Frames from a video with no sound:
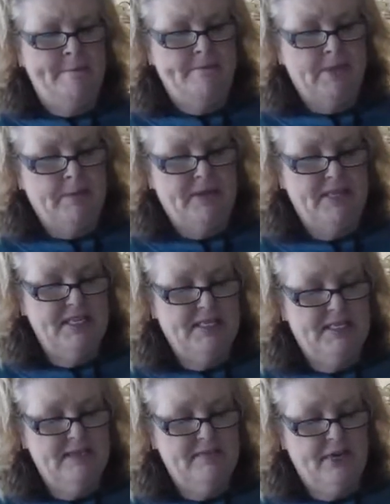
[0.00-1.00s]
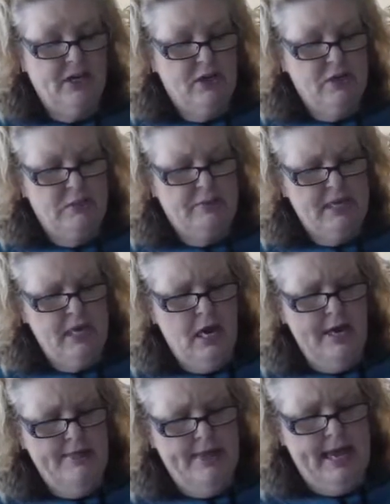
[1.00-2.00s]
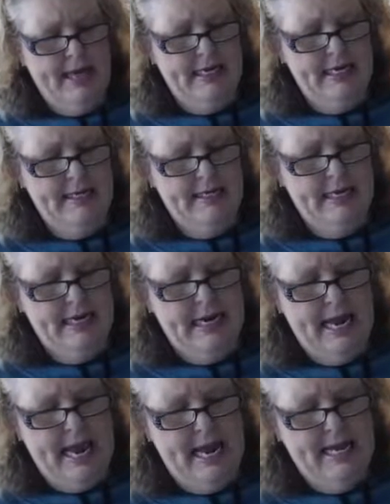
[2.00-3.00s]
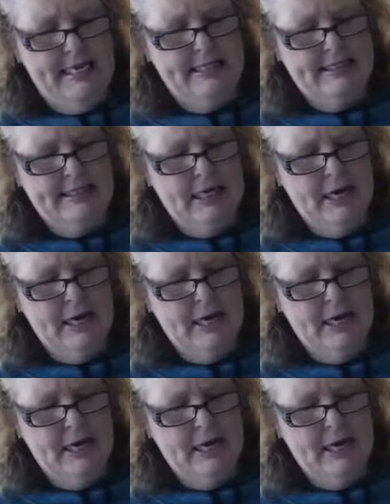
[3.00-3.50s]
but this even goes beyond that in that it has